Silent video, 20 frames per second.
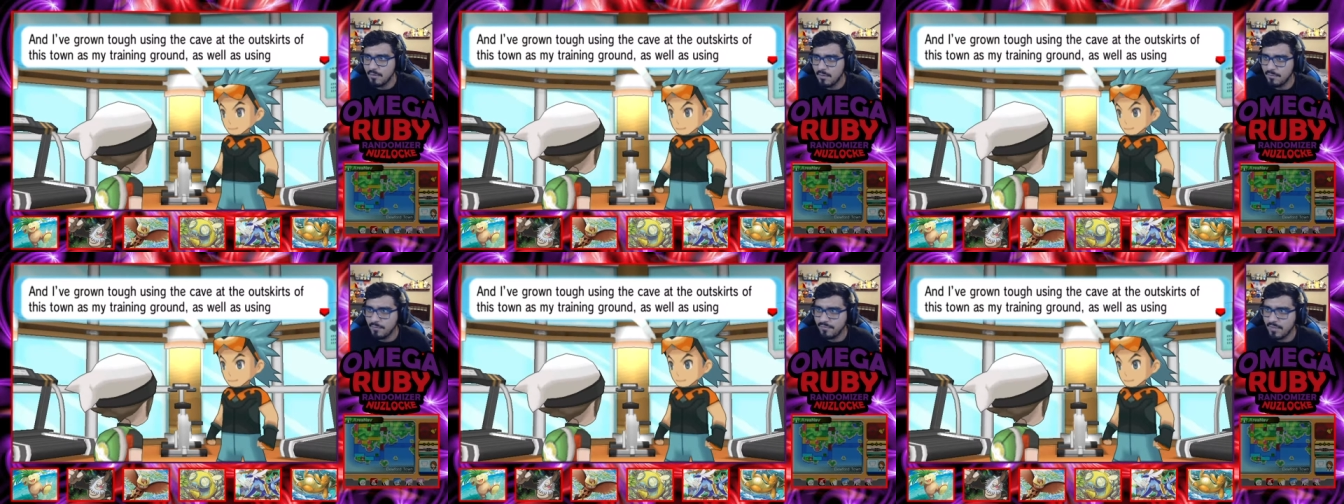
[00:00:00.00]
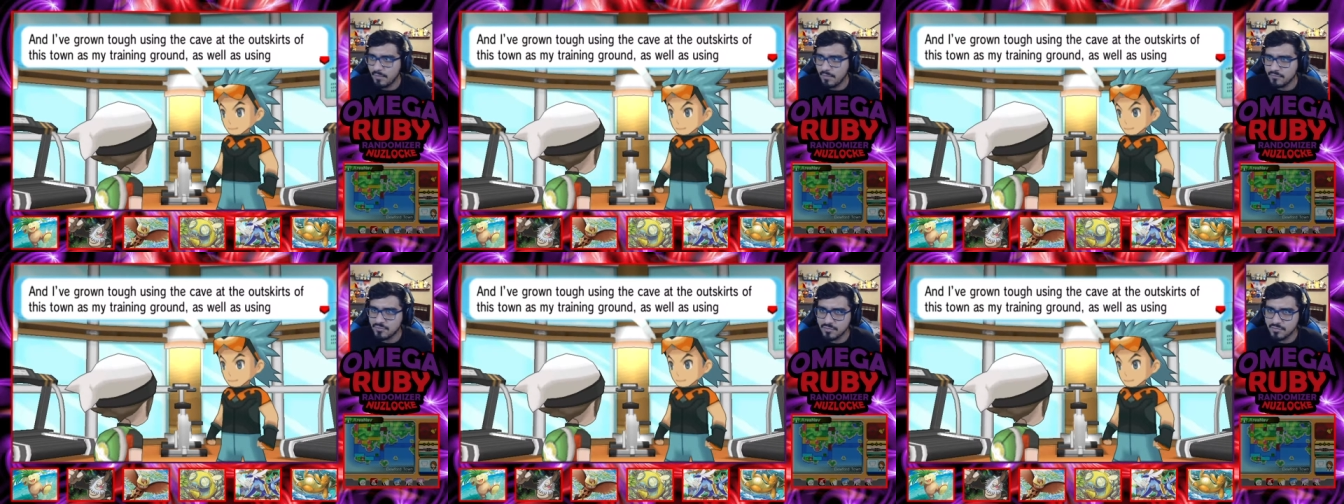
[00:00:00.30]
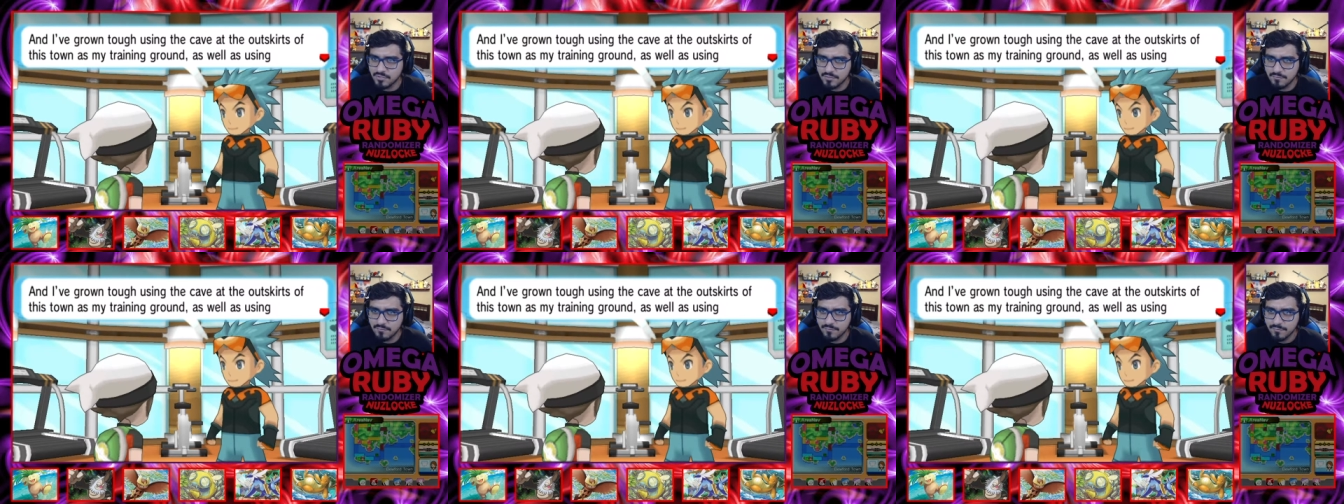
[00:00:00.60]
at the
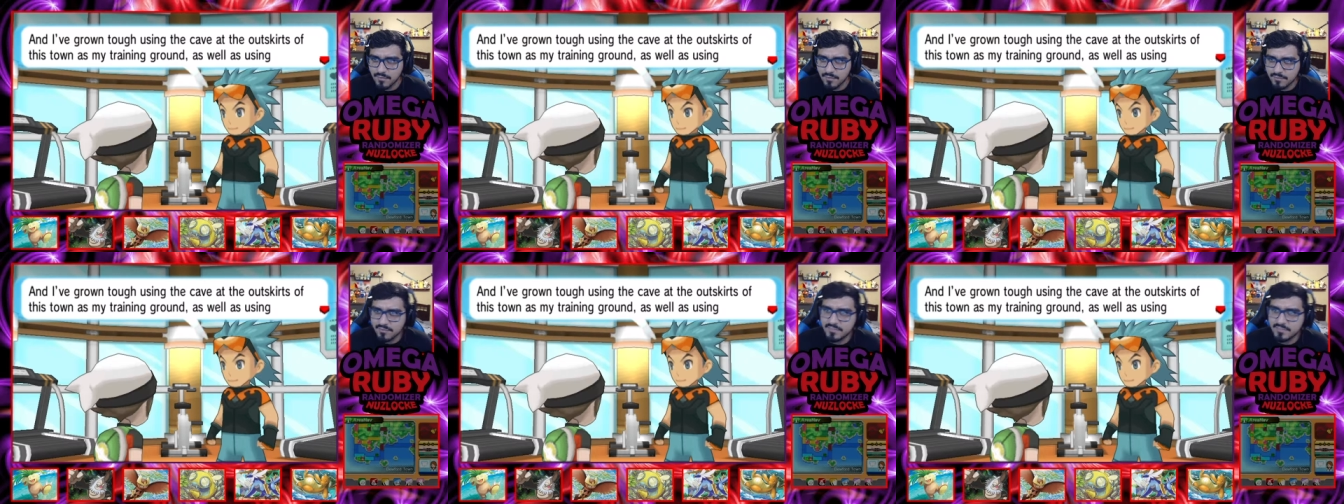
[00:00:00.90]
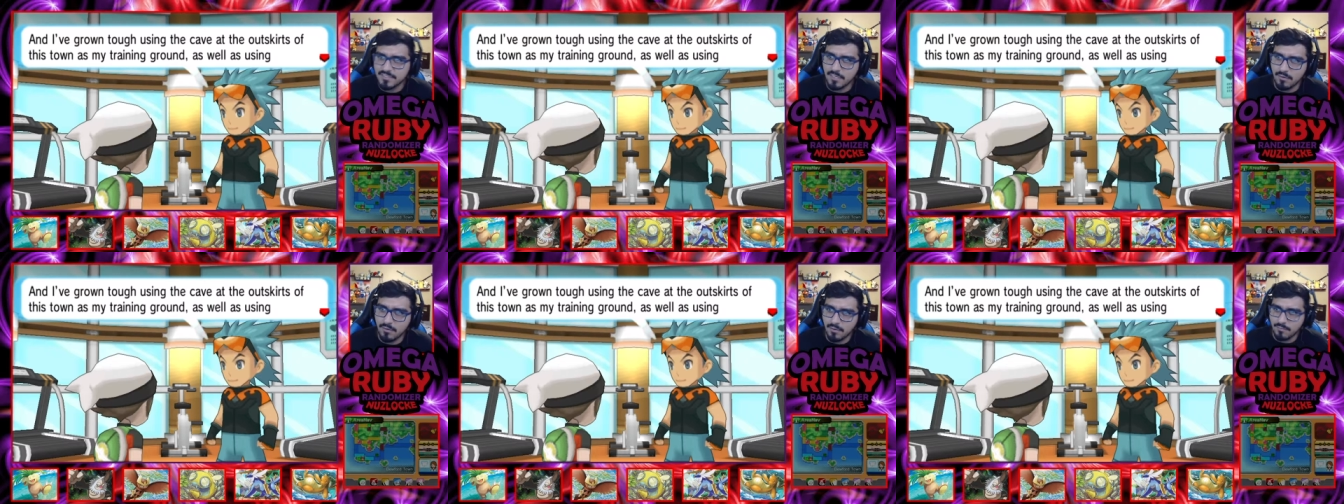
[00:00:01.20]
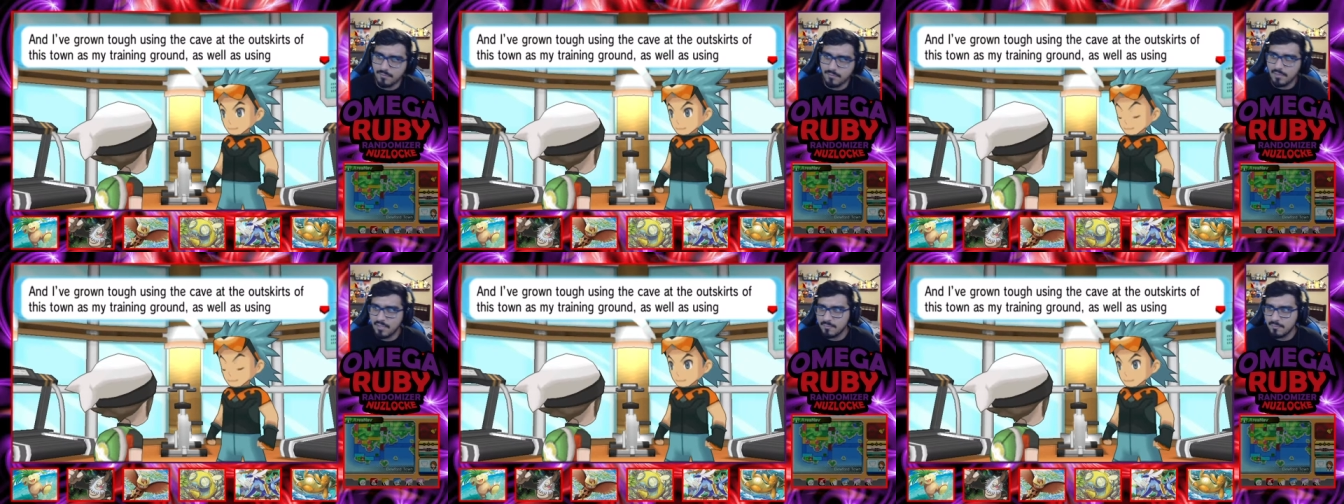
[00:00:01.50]
outskirts of this town
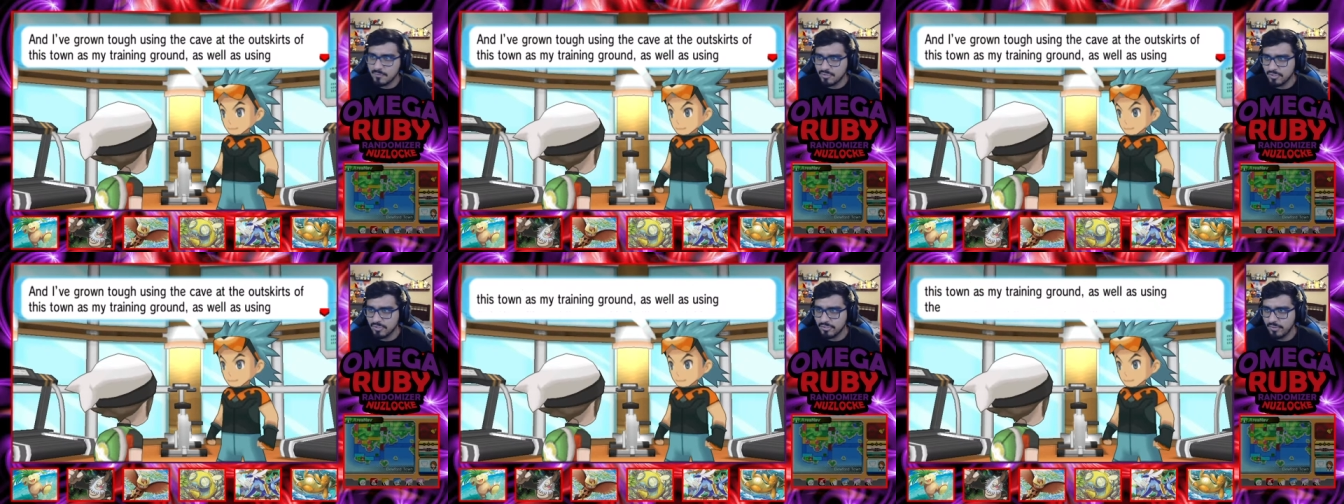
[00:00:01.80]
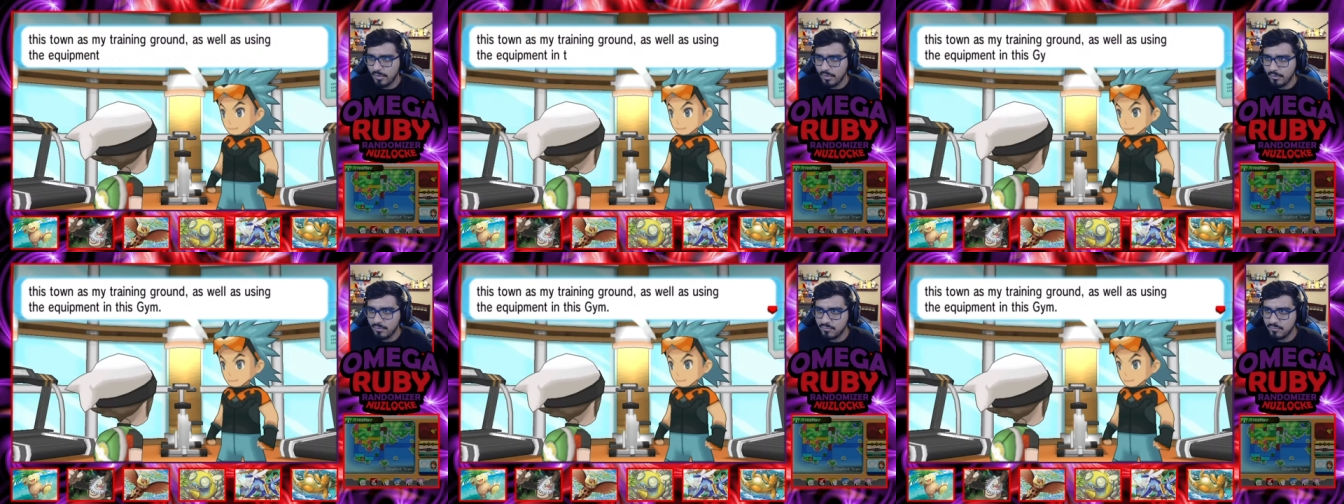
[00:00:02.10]
as my training ground,